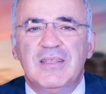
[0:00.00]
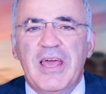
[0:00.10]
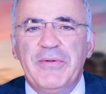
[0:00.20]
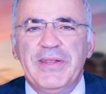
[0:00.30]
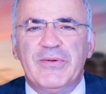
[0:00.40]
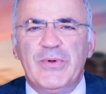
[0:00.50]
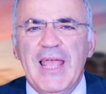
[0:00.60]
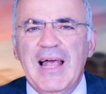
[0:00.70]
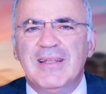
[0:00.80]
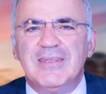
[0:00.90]
Their
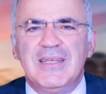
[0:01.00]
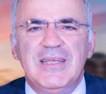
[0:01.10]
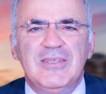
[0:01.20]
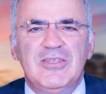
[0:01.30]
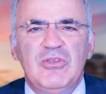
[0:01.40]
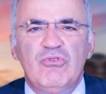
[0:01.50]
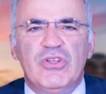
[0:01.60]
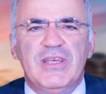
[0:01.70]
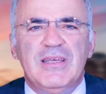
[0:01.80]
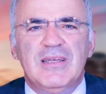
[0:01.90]
reality is
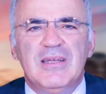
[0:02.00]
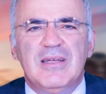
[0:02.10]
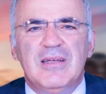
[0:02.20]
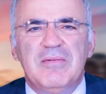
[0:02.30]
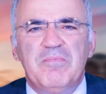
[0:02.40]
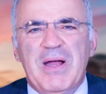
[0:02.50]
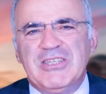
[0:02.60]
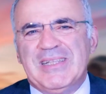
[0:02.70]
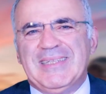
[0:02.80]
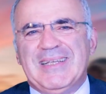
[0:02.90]
usually
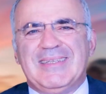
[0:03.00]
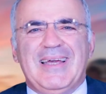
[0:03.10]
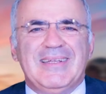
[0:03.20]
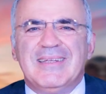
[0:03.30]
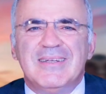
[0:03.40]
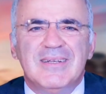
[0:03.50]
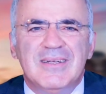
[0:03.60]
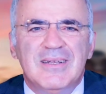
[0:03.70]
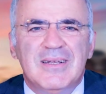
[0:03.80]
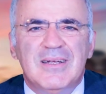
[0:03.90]
much less exciting.
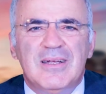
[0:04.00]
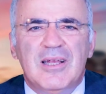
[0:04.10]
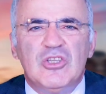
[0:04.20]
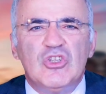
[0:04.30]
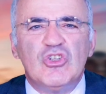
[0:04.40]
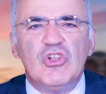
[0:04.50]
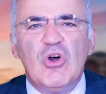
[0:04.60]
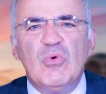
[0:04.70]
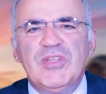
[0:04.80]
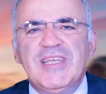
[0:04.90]
A
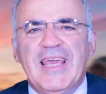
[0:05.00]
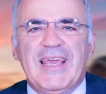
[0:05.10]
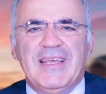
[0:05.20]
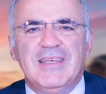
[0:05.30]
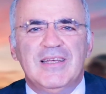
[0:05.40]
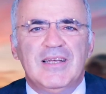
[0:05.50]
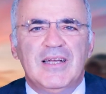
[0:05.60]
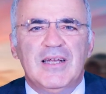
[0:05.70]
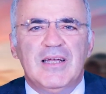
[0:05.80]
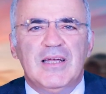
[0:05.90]
slow decay.
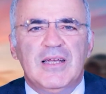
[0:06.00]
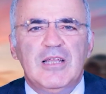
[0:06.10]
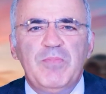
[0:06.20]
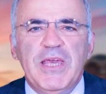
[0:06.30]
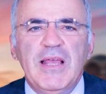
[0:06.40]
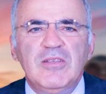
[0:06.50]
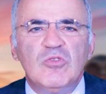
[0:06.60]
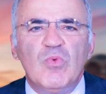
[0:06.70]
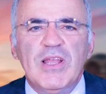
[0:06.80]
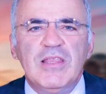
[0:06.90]
It
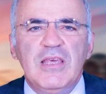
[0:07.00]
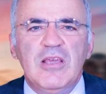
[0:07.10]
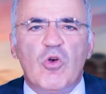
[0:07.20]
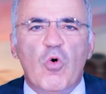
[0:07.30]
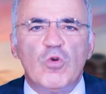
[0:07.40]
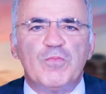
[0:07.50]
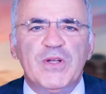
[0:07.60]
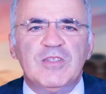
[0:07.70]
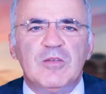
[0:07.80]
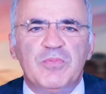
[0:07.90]
begins when the core
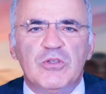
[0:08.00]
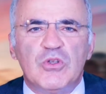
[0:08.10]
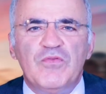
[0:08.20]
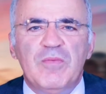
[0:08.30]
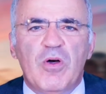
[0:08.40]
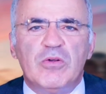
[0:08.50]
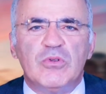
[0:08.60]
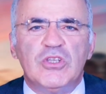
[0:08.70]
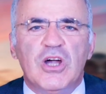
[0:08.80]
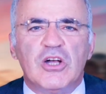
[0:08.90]
principles of
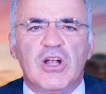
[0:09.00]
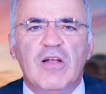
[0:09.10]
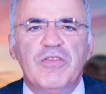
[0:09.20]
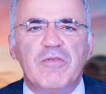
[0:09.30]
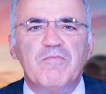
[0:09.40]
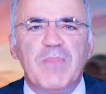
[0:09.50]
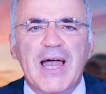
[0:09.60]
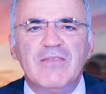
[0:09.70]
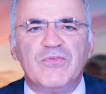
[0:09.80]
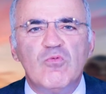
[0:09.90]
democracy are
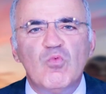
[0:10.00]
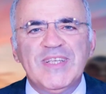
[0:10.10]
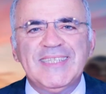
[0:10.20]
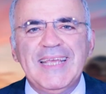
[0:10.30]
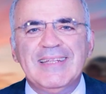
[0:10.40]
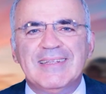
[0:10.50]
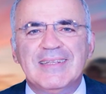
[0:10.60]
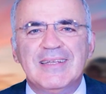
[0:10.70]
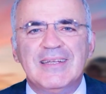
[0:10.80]
undermined from within